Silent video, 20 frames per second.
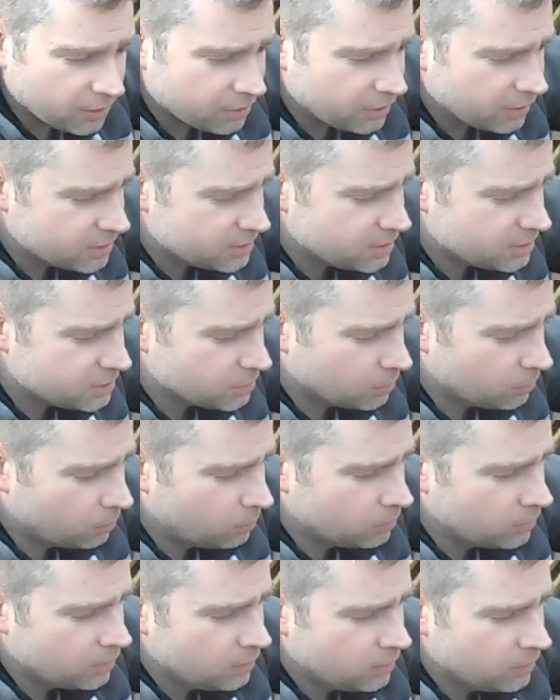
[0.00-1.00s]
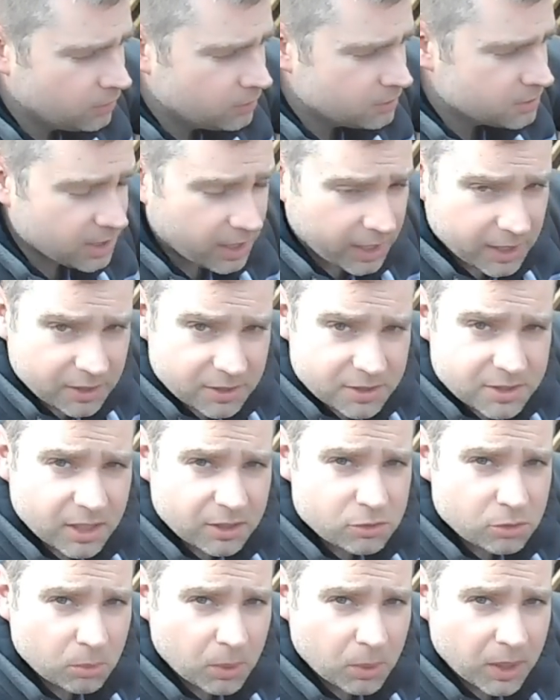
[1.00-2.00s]
I think this is all sat in a
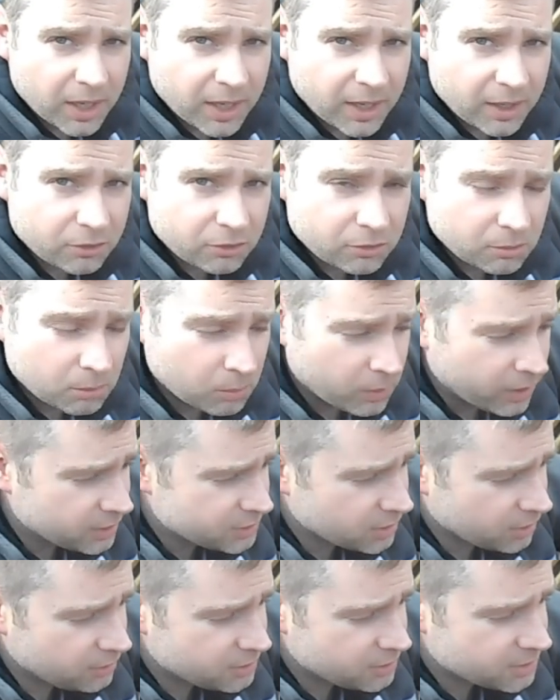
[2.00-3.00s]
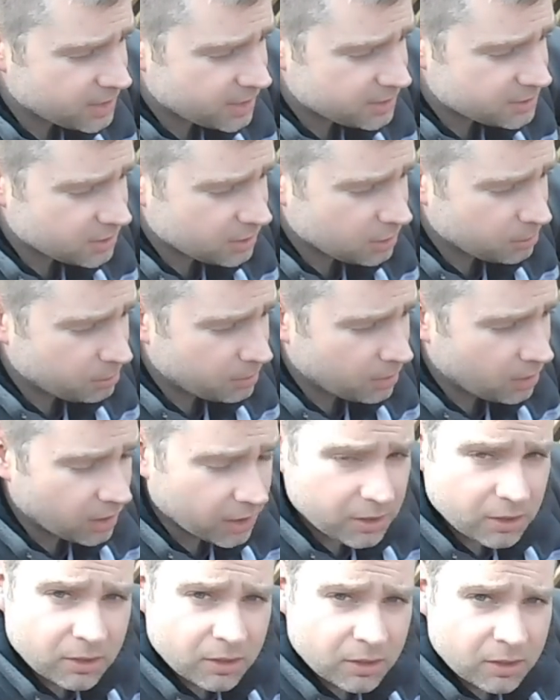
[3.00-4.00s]
central warehouse somewhere, so the sets that you
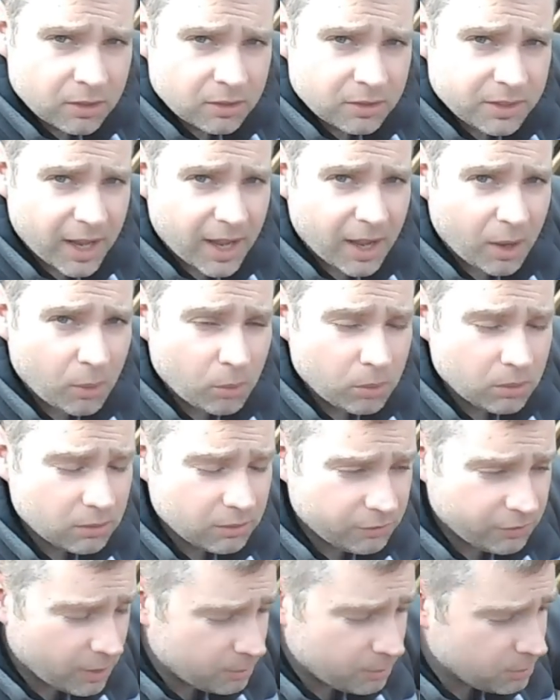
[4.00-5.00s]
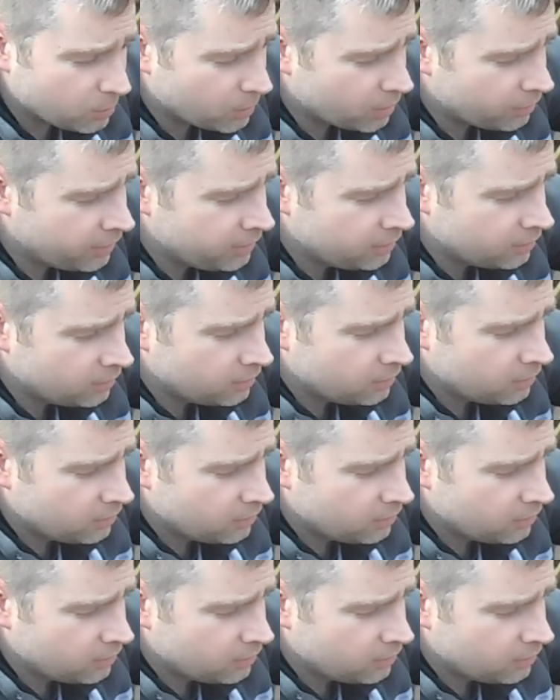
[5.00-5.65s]
buy now in February,